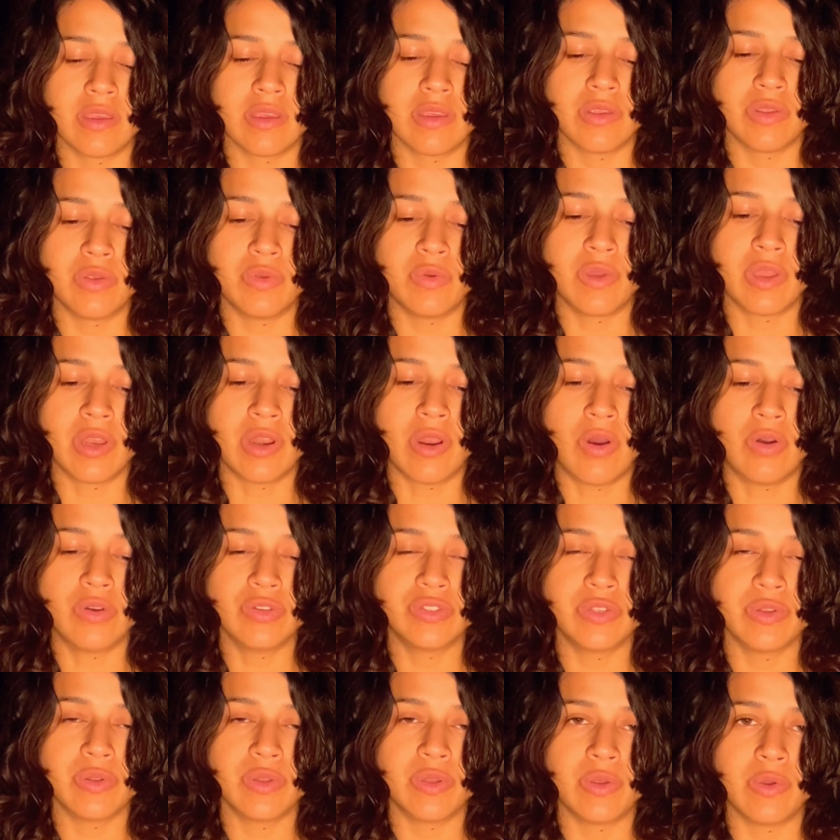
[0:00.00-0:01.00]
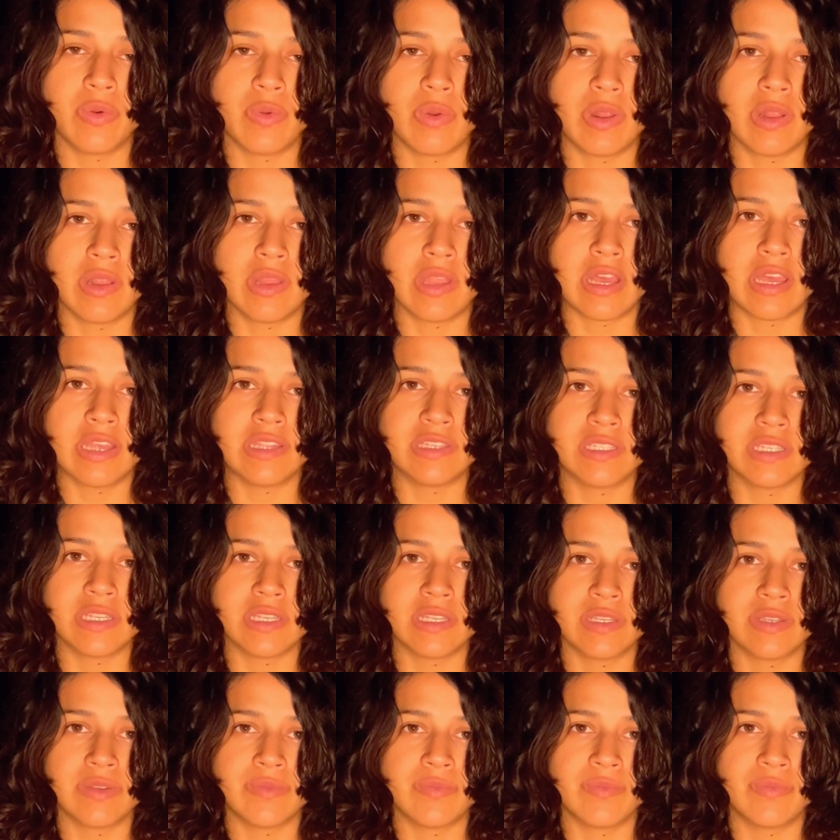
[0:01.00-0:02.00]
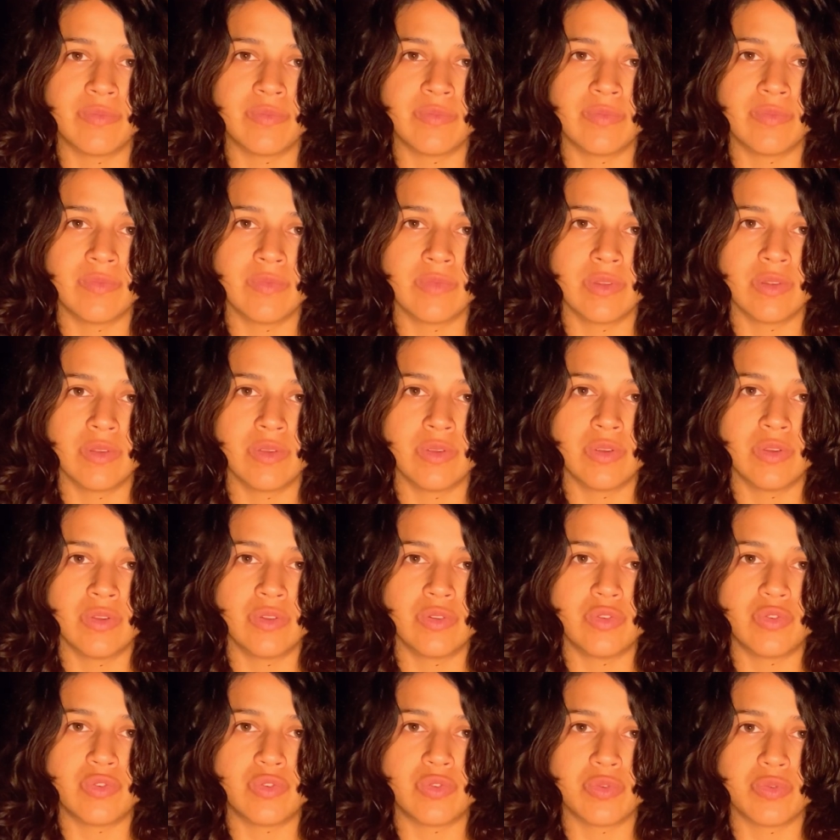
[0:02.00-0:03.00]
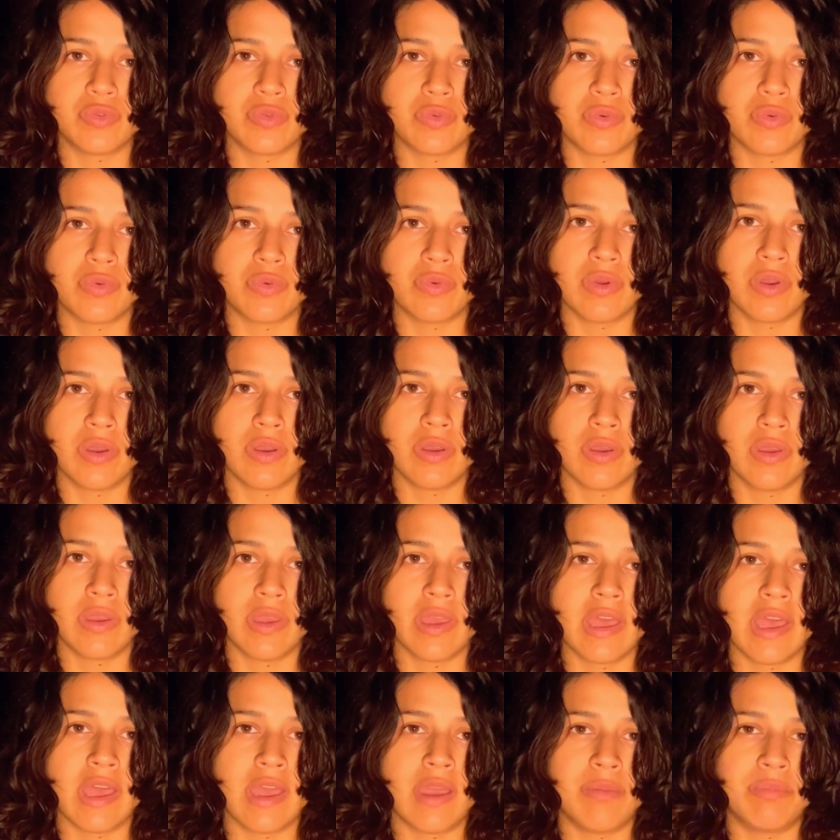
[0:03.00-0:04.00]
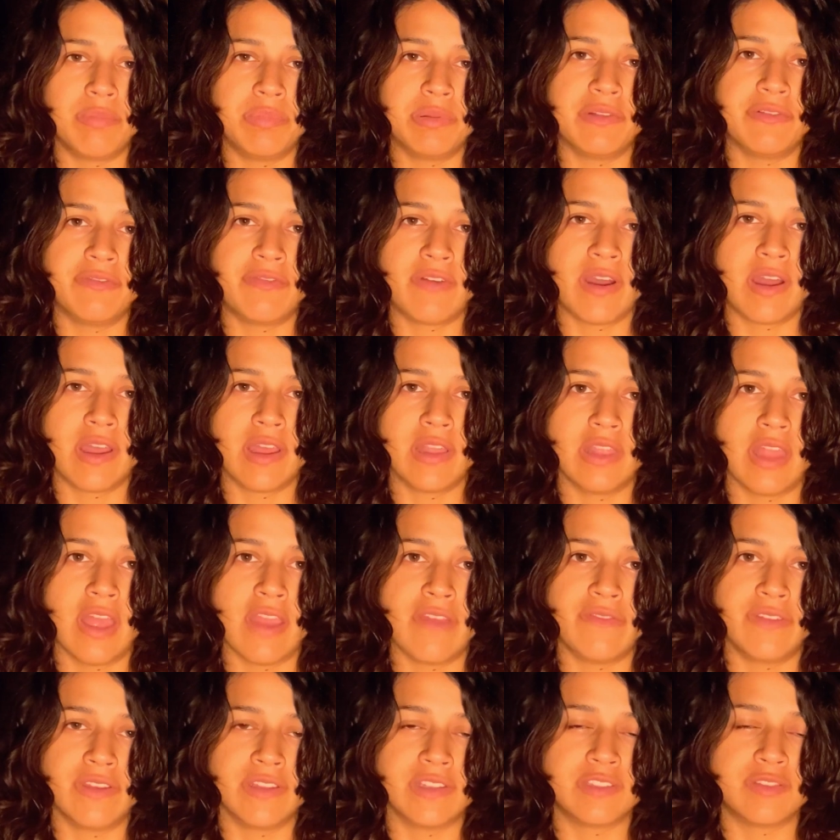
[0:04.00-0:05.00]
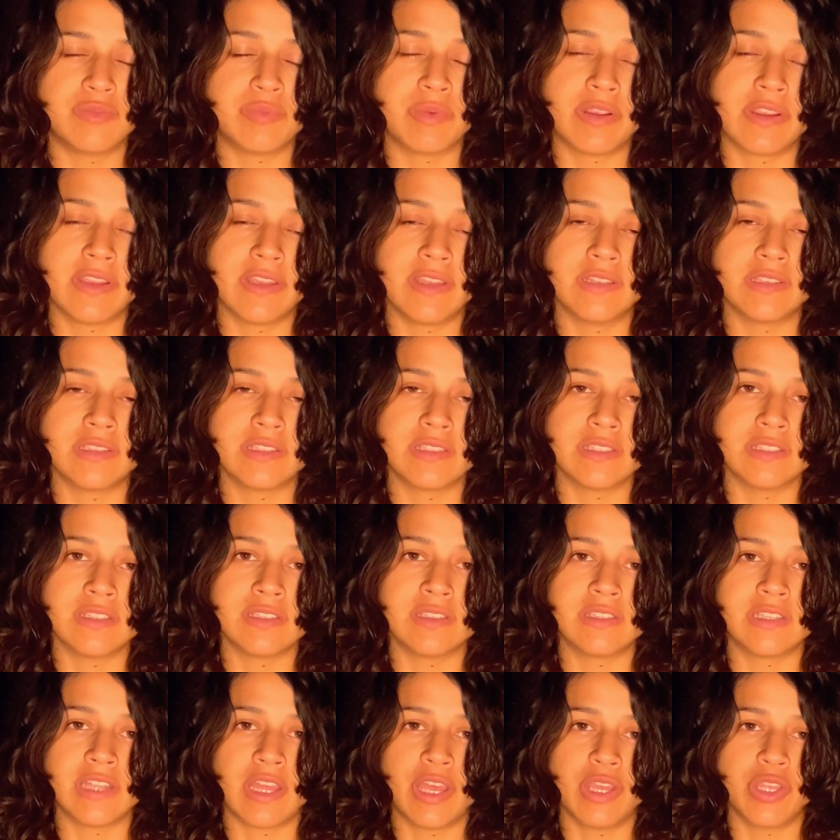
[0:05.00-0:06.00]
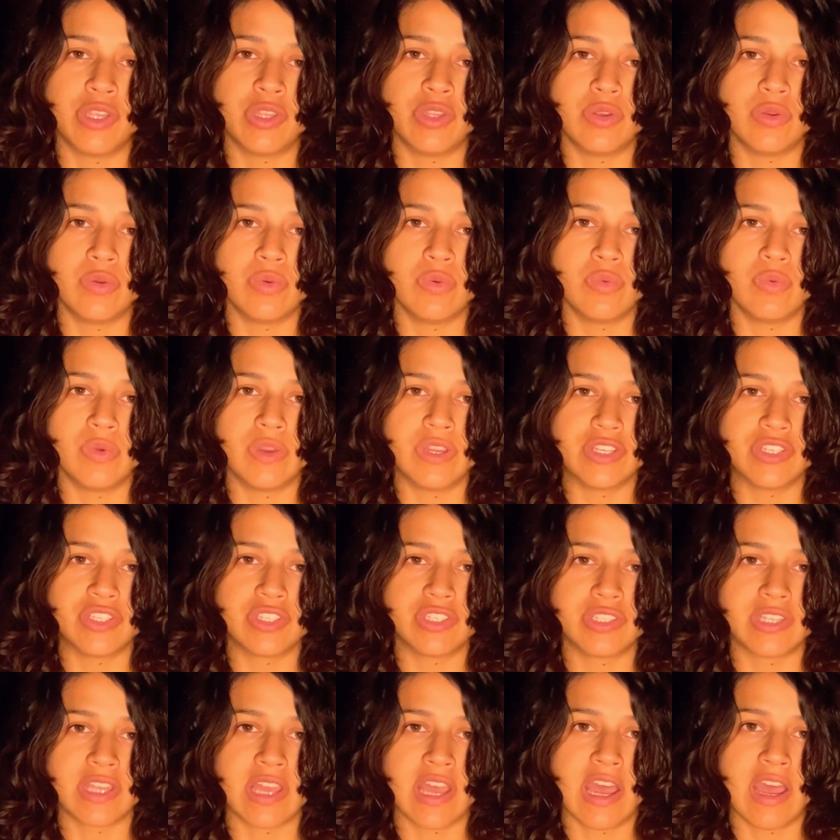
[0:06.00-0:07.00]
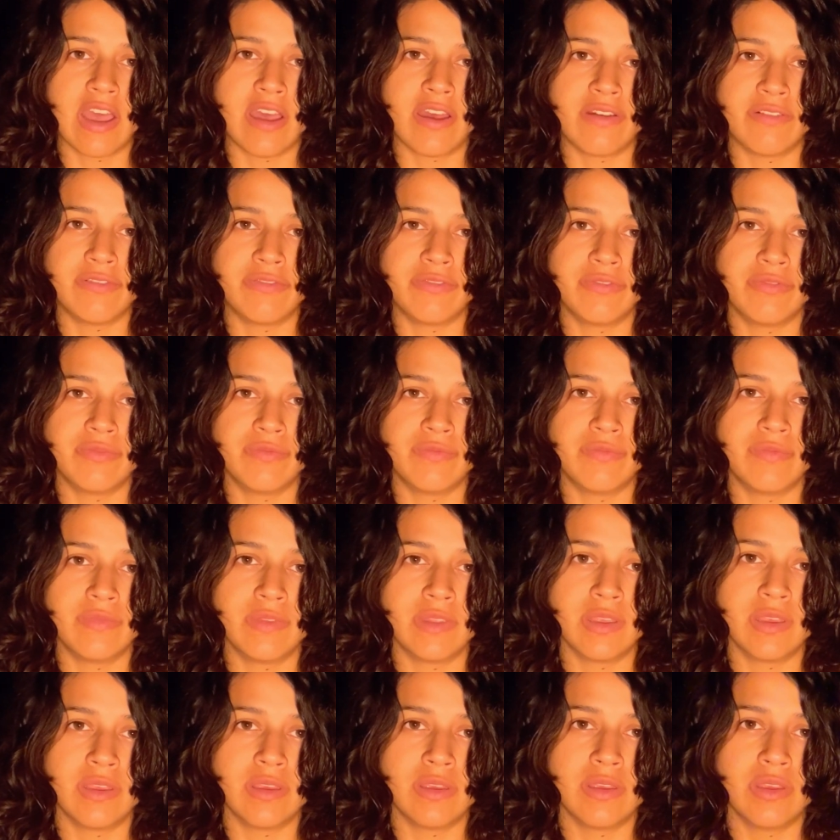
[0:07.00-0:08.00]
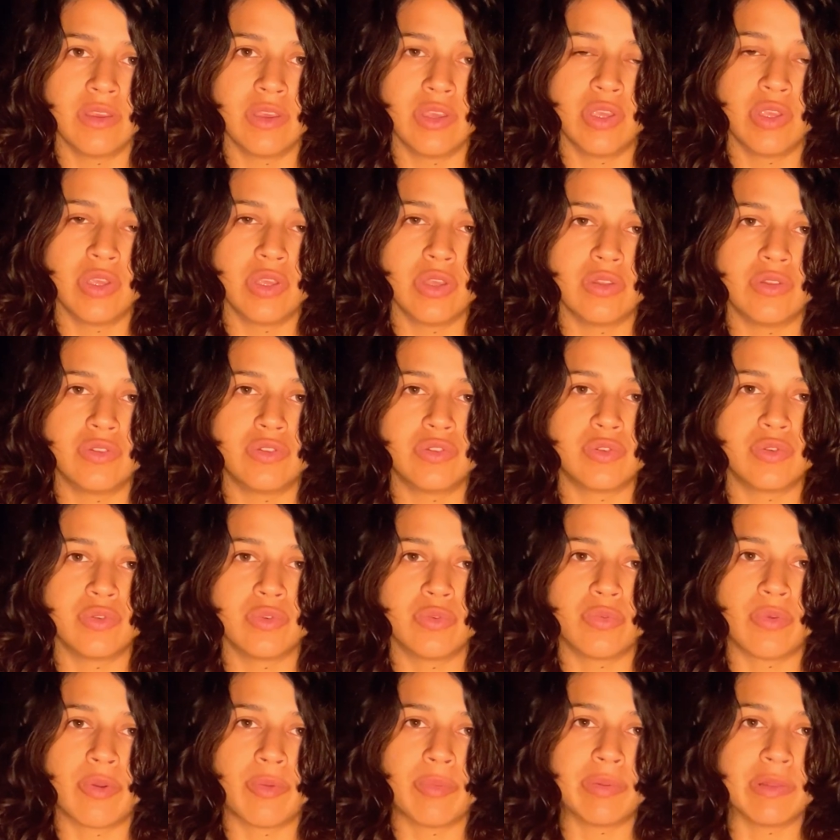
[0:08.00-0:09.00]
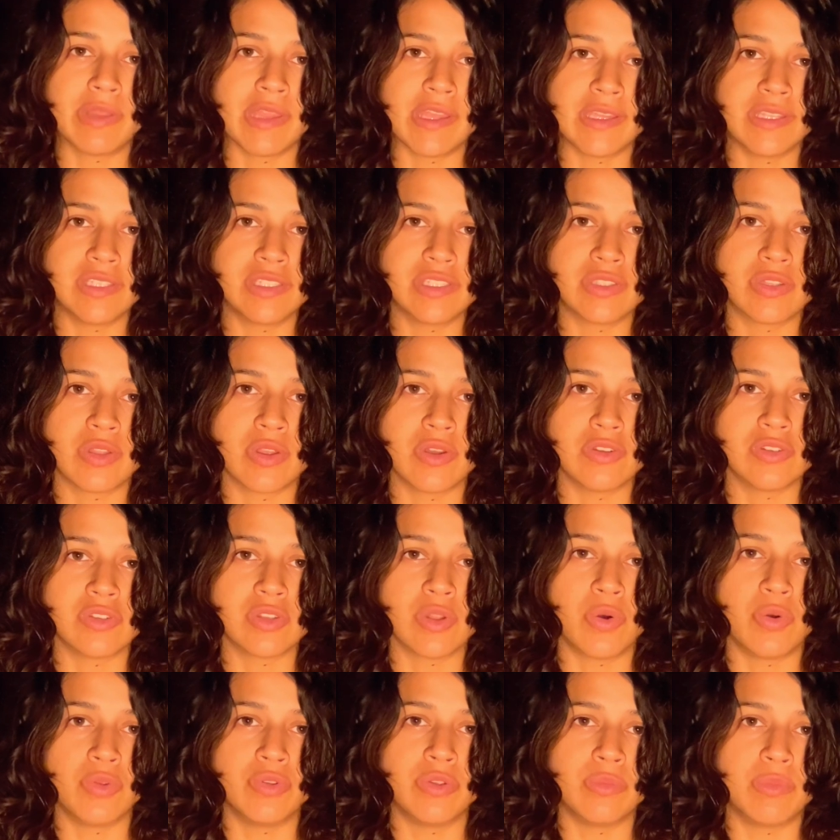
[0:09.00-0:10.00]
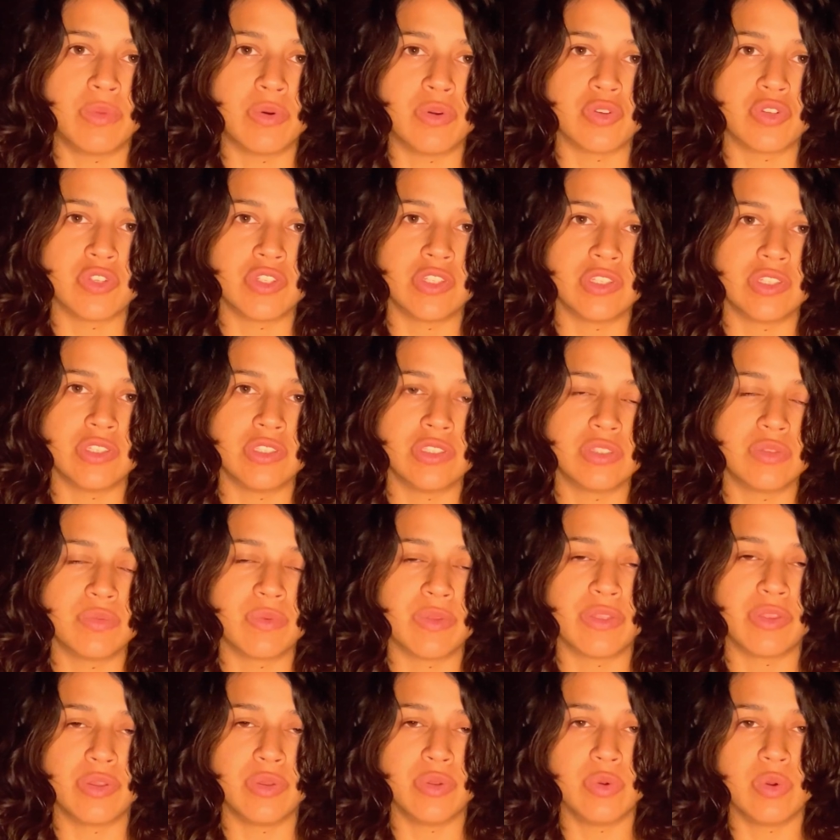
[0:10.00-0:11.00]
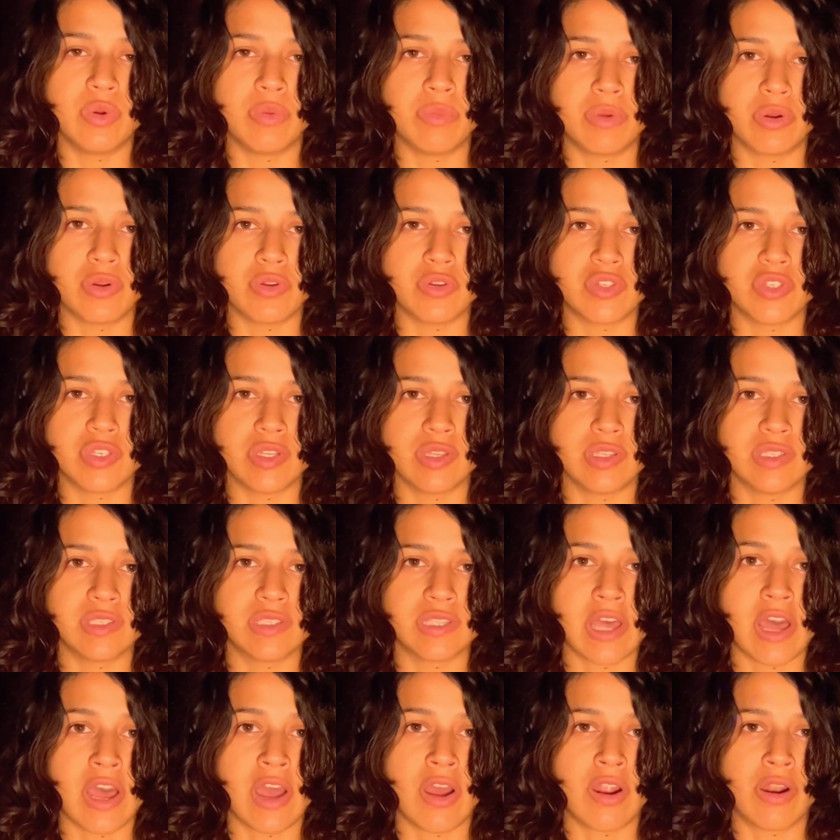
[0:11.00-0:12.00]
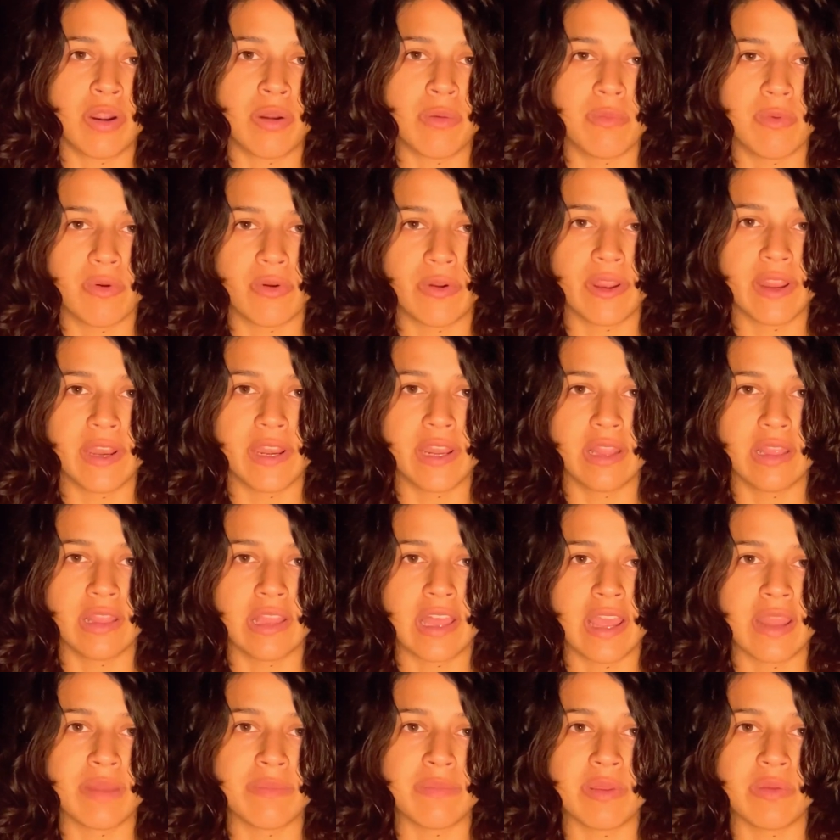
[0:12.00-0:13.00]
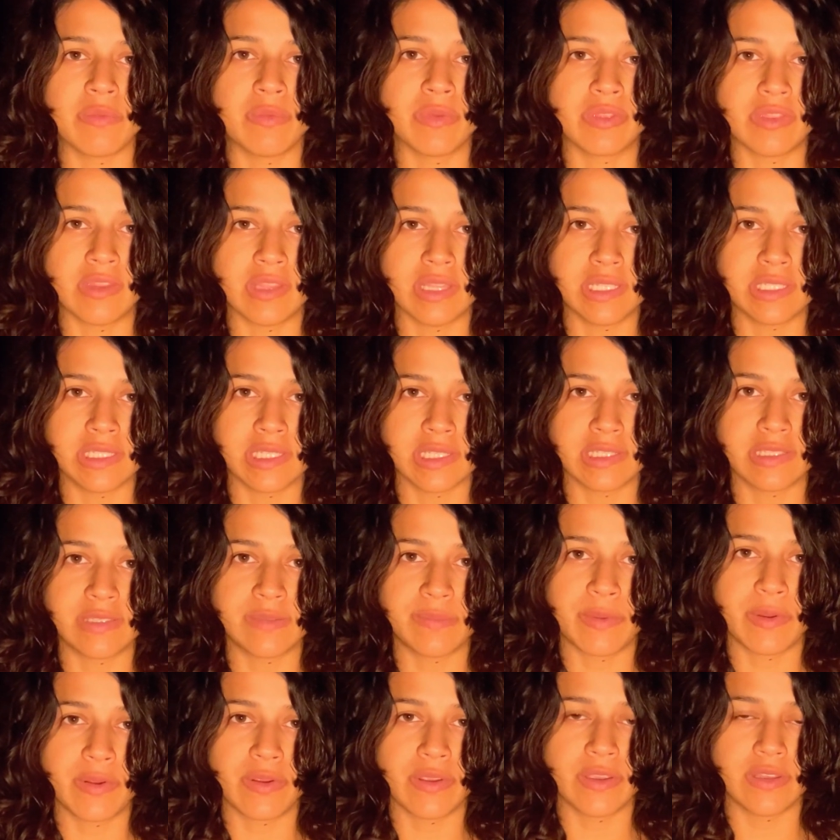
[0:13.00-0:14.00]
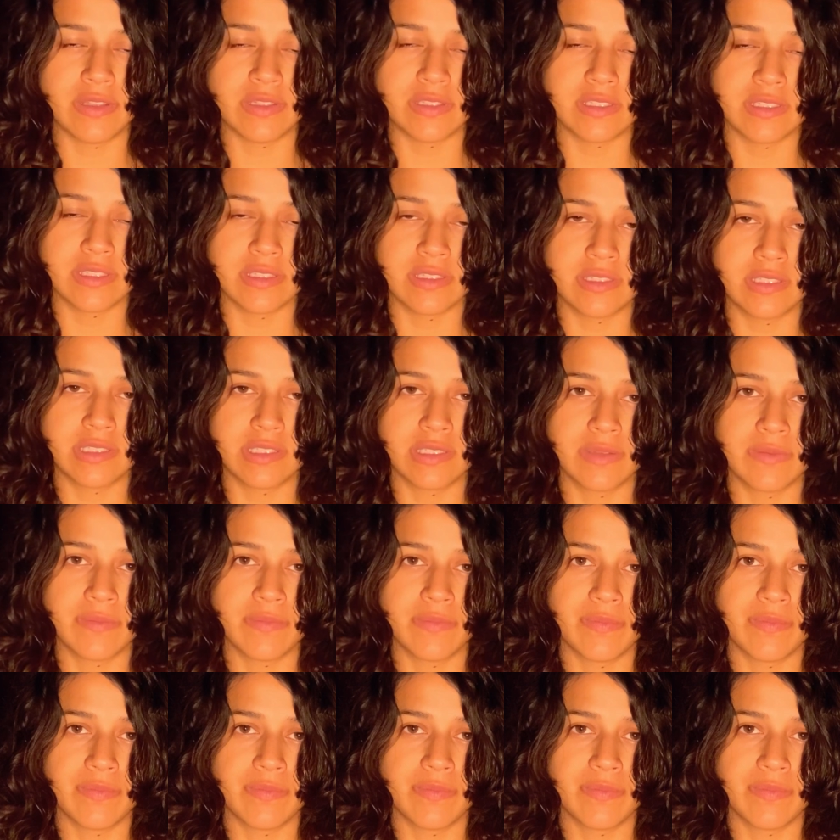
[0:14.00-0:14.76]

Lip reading: you can also utilize it to amplify life experiences that you wish to have, to replace those old emotions with new emotions that are more in alignment with these experiences.